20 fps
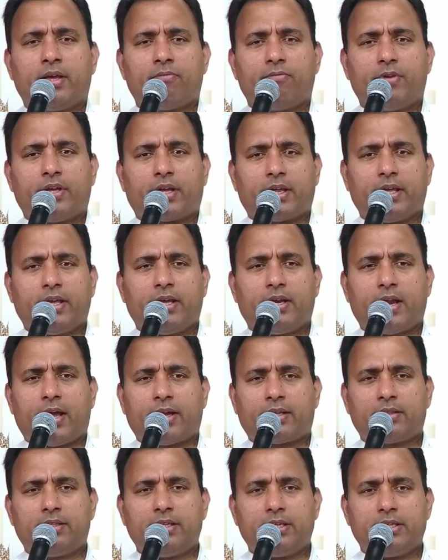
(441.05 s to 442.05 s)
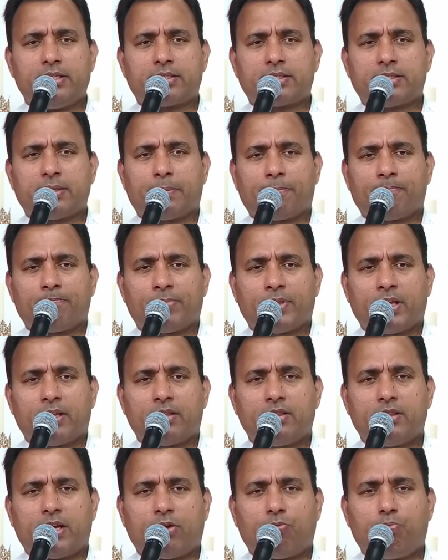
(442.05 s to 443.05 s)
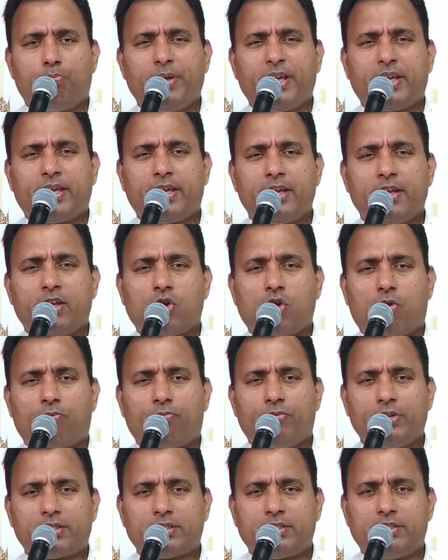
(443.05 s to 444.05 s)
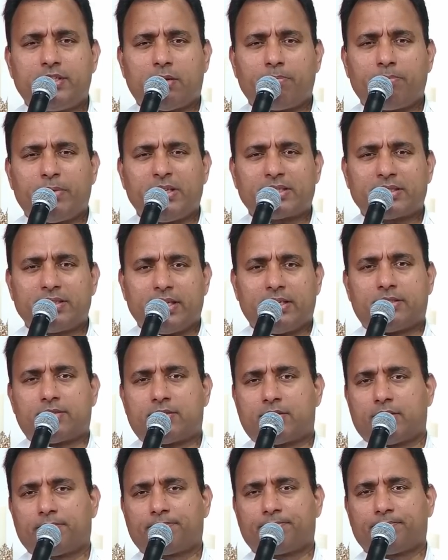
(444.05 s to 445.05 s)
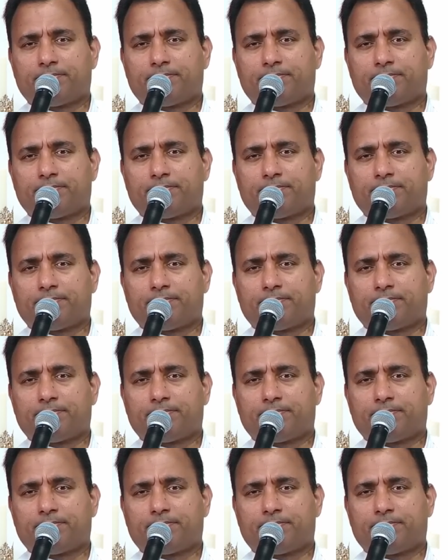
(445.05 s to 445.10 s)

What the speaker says: We read like this. The beginning of wisdom is this.